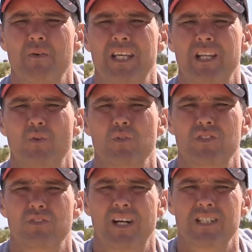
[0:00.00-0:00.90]
They want to get
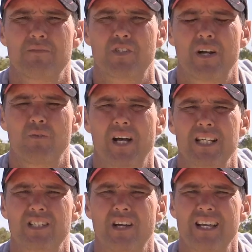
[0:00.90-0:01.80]
horses and race them straight
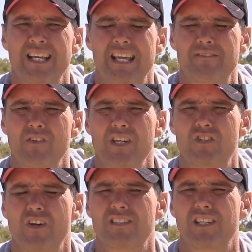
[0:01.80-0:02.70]
away. So if you're
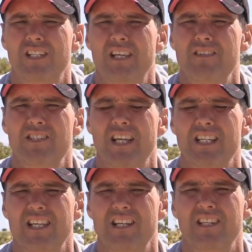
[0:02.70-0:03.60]
interested,
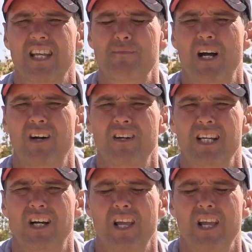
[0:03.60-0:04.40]
send us an email.